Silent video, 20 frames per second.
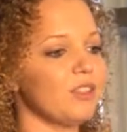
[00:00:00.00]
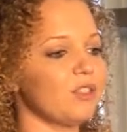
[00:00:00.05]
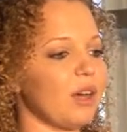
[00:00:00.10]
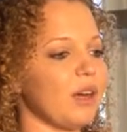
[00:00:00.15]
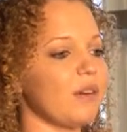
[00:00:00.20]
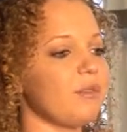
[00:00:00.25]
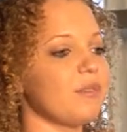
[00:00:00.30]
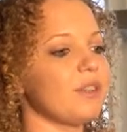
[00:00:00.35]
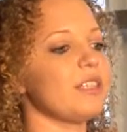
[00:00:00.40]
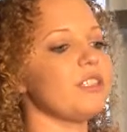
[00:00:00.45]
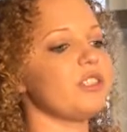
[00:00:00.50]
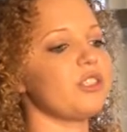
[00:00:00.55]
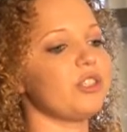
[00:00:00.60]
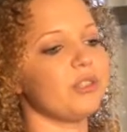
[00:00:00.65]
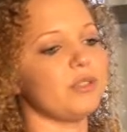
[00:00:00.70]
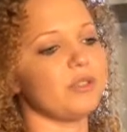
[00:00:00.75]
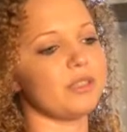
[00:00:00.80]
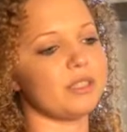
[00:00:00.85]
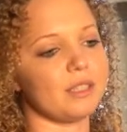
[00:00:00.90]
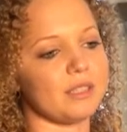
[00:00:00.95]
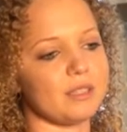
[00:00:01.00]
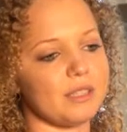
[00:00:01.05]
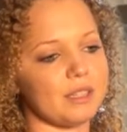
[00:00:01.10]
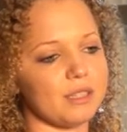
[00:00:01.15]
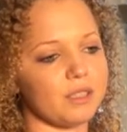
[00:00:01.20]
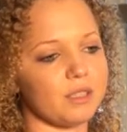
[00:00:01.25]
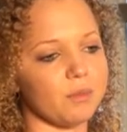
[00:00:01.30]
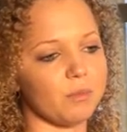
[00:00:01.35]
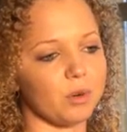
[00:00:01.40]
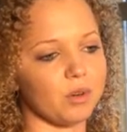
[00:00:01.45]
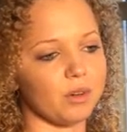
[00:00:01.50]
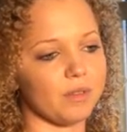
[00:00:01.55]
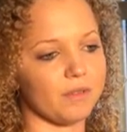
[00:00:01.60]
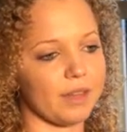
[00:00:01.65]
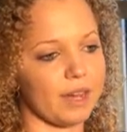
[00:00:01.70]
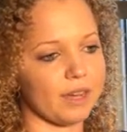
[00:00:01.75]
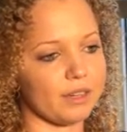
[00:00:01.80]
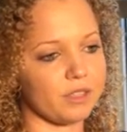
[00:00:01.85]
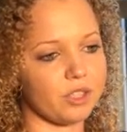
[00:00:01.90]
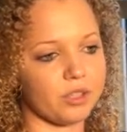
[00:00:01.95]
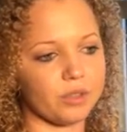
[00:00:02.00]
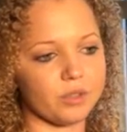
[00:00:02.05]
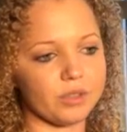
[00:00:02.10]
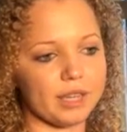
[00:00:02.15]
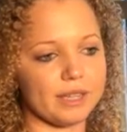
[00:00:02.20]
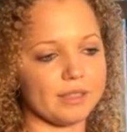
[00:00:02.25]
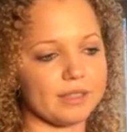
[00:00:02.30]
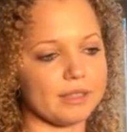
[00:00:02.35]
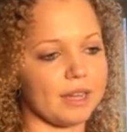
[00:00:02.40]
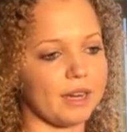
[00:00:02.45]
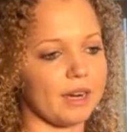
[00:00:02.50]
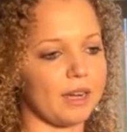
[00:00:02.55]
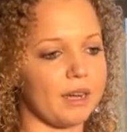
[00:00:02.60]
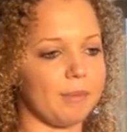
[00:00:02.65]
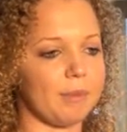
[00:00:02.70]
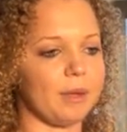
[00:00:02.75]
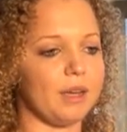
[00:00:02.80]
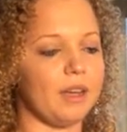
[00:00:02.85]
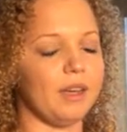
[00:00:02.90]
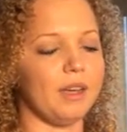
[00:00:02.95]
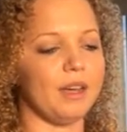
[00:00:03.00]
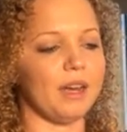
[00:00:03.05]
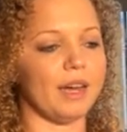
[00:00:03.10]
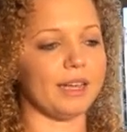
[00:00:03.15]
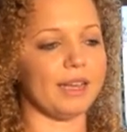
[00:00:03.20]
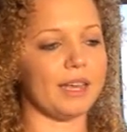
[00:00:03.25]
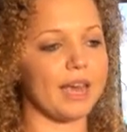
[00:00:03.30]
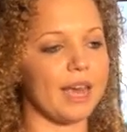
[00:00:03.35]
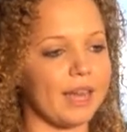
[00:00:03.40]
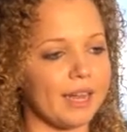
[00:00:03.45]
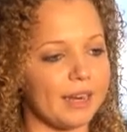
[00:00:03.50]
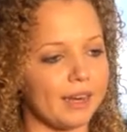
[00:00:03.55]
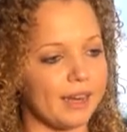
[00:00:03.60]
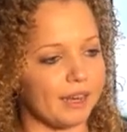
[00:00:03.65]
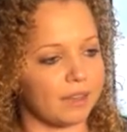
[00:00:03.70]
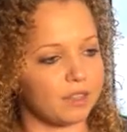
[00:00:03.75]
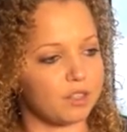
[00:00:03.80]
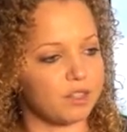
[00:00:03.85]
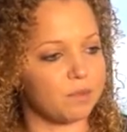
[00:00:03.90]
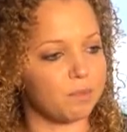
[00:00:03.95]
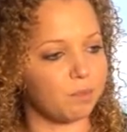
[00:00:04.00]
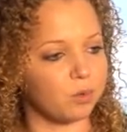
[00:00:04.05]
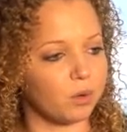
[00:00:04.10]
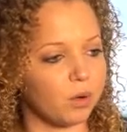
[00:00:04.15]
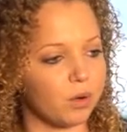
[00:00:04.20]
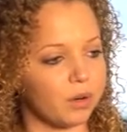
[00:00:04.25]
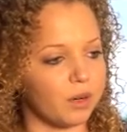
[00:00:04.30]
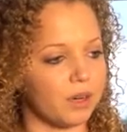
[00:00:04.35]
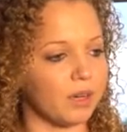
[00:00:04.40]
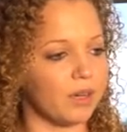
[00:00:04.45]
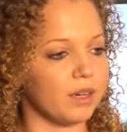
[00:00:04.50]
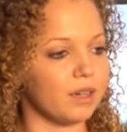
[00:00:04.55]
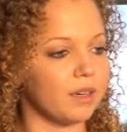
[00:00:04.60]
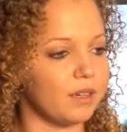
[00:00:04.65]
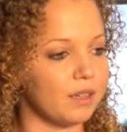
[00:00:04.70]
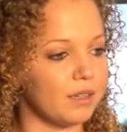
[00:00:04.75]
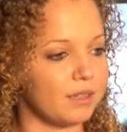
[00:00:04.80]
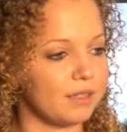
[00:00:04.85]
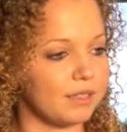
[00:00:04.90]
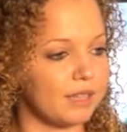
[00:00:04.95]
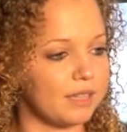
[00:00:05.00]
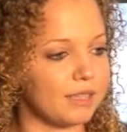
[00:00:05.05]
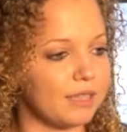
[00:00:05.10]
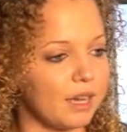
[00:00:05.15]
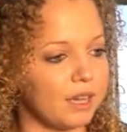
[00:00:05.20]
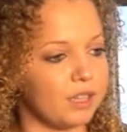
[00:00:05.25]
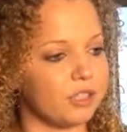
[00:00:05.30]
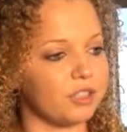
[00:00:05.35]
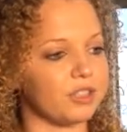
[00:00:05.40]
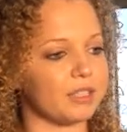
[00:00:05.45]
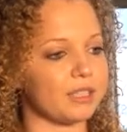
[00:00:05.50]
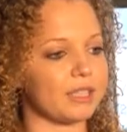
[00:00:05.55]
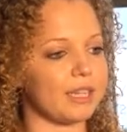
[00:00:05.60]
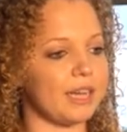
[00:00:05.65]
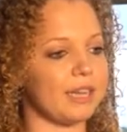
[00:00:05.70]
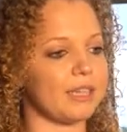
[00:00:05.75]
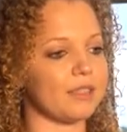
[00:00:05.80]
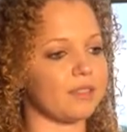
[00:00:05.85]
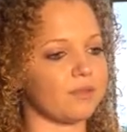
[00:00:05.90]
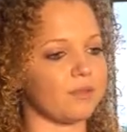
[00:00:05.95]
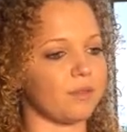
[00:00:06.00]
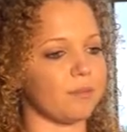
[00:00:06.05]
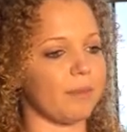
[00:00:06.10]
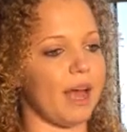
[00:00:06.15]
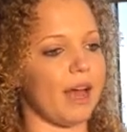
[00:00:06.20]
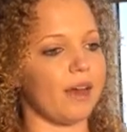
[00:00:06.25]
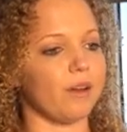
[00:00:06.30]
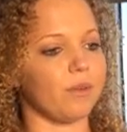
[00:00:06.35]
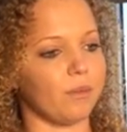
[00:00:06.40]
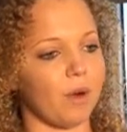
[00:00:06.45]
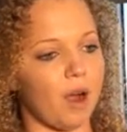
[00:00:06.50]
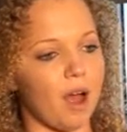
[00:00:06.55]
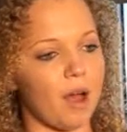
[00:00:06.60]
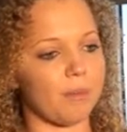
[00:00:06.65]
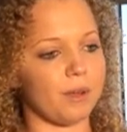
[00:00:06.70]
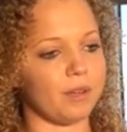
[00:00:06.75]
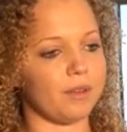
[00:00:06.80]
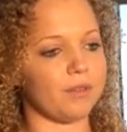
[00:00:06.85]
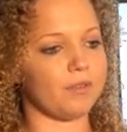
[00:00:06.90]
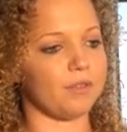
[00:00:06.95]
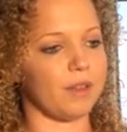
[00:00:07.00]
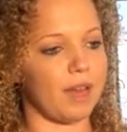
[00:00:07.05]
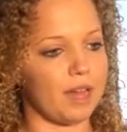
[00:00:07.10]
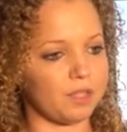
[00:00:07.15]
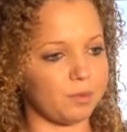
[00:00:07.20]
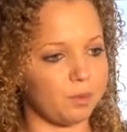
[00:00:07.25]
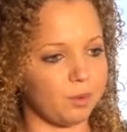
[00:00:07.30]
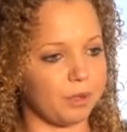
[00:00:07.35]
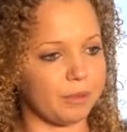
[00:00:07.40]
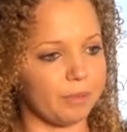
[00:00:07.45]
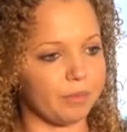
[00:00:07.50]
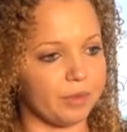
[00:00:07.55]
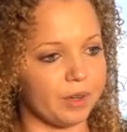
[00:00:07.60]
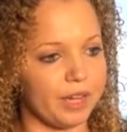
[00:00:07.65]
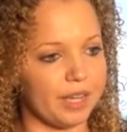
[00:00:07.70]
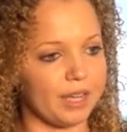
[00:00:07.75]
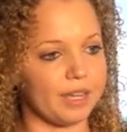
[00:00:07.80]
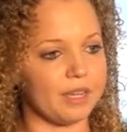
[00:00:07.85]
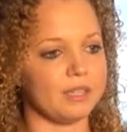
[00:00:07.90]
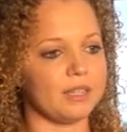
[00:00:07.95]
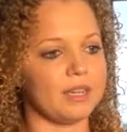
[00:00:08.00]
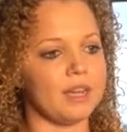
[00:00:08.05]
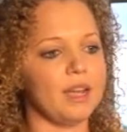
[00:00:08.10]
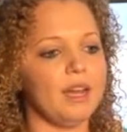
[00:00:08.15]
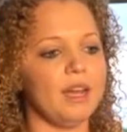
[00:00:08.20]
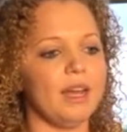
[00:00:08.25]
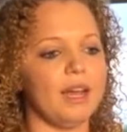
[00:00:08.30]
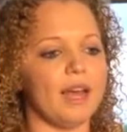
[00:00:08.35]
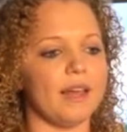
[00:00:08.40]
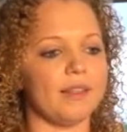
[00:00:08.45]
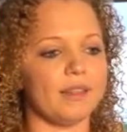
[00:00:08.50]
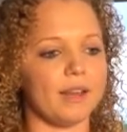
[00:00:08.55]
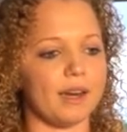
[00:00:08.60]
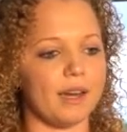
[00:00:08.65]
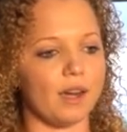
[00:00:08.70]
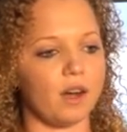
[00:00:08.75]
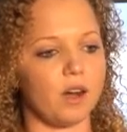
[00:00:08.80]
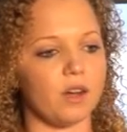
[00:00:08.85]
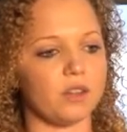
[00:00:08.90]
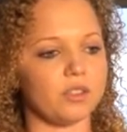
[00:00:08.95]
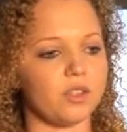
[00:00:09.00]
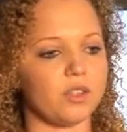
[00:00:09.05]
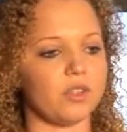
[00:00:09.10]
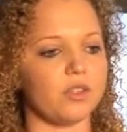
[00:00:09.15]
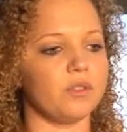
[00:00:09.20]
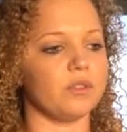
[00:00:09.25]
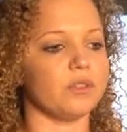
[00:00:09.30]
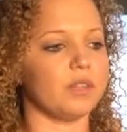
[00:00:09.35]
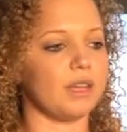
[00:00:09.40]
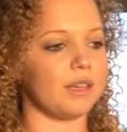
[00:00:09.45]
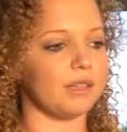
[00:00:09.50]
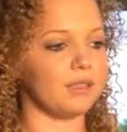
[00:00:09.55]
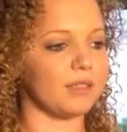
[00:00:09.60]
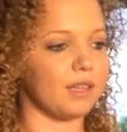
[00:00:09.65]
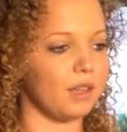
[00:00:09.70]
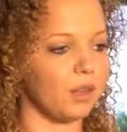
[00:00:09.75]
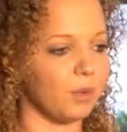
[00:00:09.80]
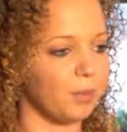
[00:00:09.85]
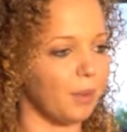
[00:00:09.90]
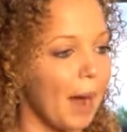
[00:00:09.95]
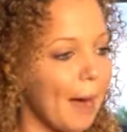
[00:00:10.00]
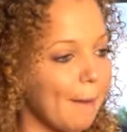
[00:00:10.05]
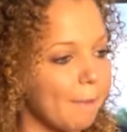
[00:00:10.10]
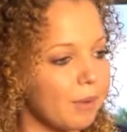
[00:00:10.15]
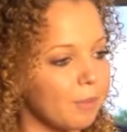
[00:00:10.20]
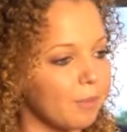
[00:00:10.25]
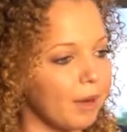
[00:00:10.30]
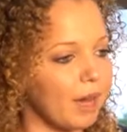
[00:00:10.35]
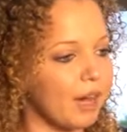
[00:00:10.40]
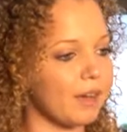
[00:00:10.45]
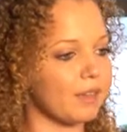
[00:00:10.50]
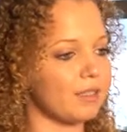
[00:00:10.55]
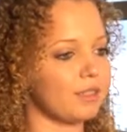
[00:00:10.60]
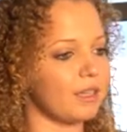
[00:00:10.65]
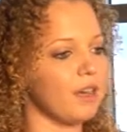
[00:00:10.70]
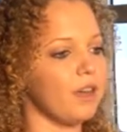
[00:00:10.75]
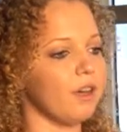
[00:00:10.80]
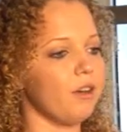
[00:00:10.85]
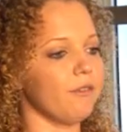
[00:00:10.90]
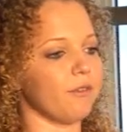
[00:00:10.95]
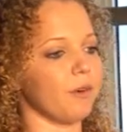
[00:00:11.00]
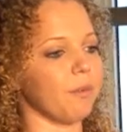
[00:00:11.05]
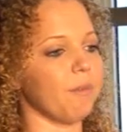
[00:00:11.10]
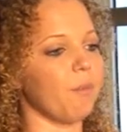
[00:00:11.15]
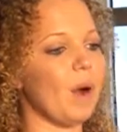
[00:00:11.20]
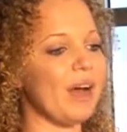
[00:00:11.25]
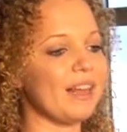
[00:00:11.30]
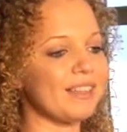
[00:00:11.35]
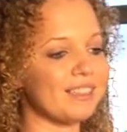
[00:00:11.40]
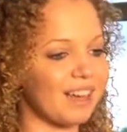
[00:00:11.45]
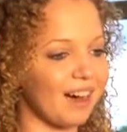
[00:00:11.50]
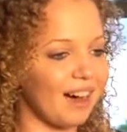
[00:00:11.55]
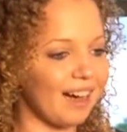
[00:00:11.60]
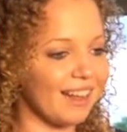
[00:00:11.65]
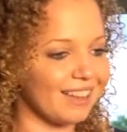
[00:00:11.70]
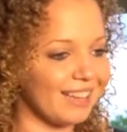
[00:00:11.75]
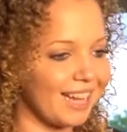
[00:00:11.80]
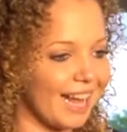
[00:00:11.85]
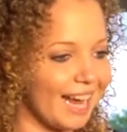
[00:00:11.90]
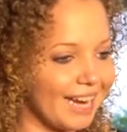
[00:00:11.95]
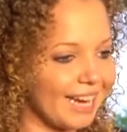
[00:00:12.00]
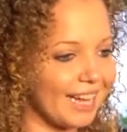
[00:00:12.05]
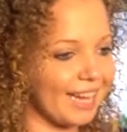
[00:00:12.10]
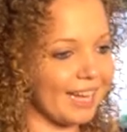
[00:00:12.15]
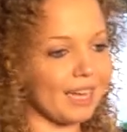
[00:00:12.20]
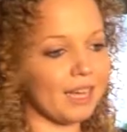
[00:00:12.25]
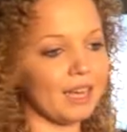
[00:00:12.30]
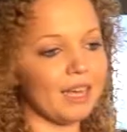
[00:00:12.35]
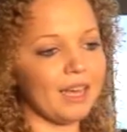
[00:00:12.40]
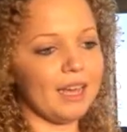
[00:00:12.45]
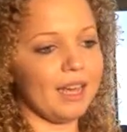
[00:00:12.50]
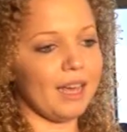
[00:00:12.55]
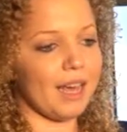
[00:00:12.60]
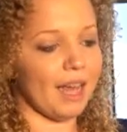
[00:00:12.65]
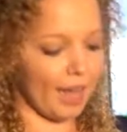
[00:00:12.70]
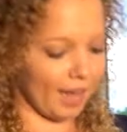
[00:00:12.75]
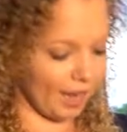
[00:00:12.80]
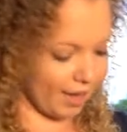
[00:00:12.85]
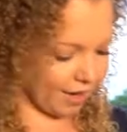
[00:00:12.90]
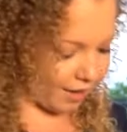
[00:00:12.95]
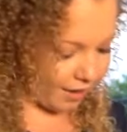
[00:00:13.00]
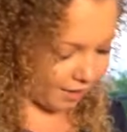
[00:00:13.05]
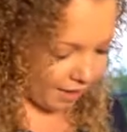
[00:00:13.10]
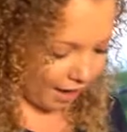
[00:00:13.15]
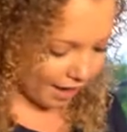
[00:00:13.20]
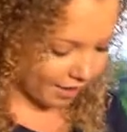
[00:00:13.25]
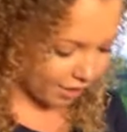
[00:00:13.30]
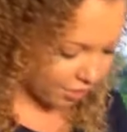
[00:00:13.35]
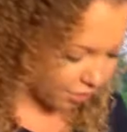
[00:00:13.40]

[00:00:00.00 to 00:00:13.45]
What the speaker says: So I really choose to stick to more of that 2-light setup. Again, Explorer 600 lights from Adorama, Flashpoint brand. And then I also use, like I said, the Rapid Box from Westcott Lighting. And I